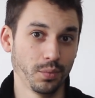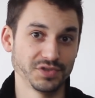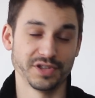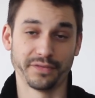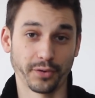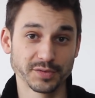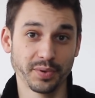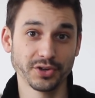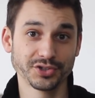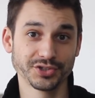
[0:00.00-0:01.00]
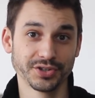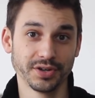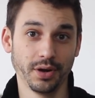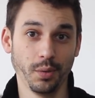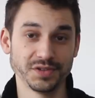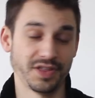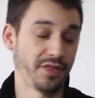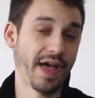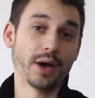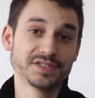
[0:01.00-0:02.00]
Was the first push? Was the
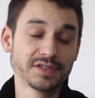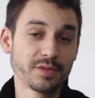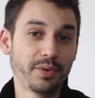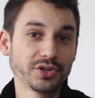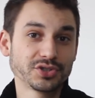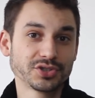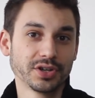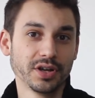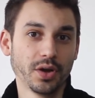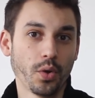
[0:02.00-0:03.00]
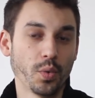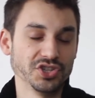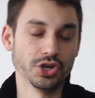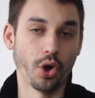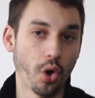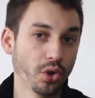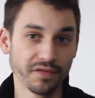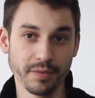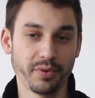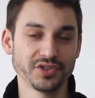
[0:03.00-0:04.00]
thousandth push? Was it all
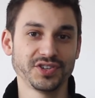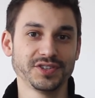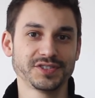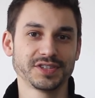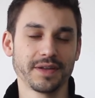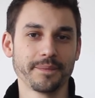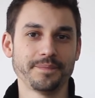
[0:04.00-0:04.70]
of the pushes?